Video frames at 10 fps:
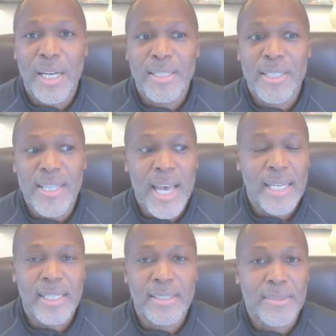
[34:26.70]

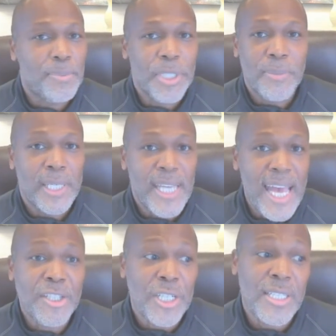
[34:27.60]
decided to put him at
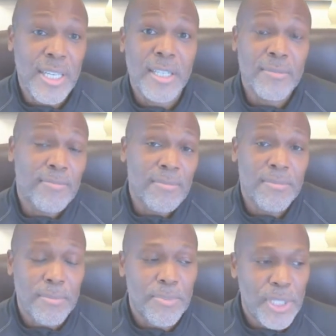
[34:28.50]
catcher because he had a
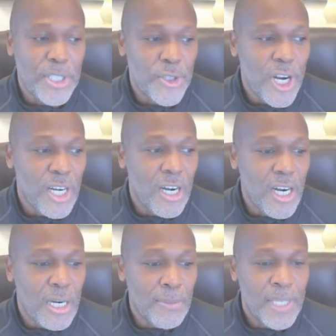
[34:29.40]
pretty strong
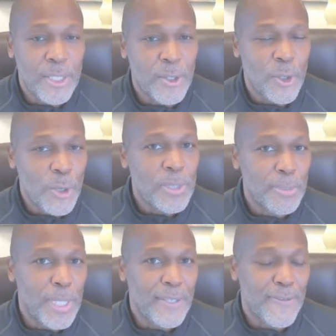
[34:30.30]
arm. He normally
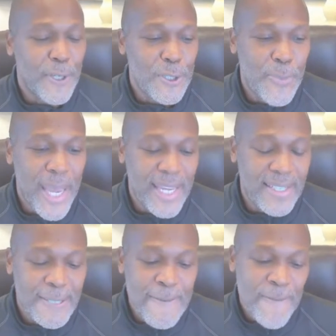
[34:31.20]
played first
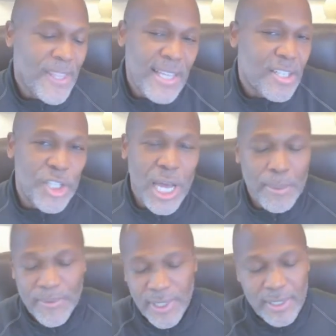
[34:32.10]
base, and that's the
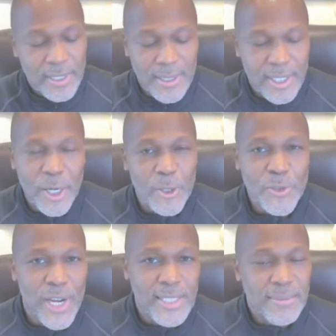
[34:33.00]
job of a coach,
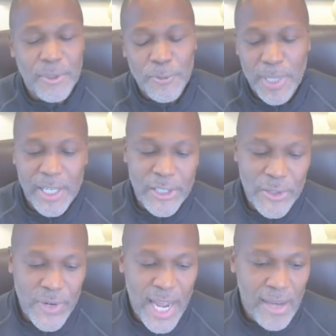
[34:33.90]
right? To move players
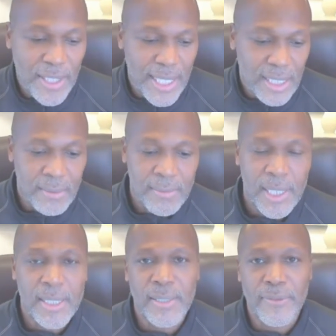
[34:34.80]
around and get them
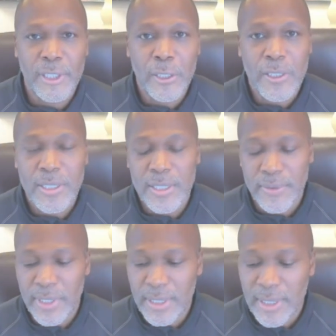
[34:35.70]
different looks,
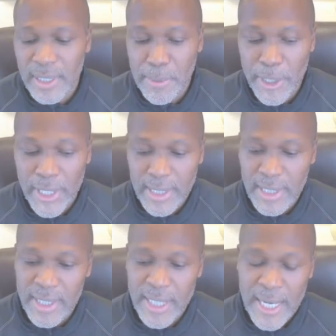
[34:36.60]
different
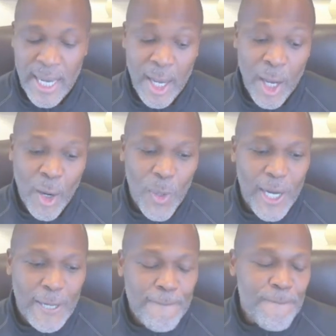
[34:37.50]
experiences.
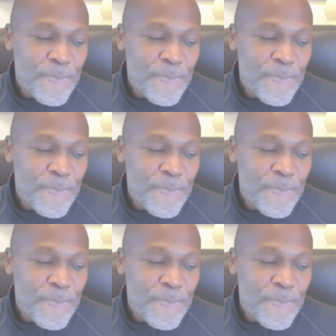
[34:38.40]
Well,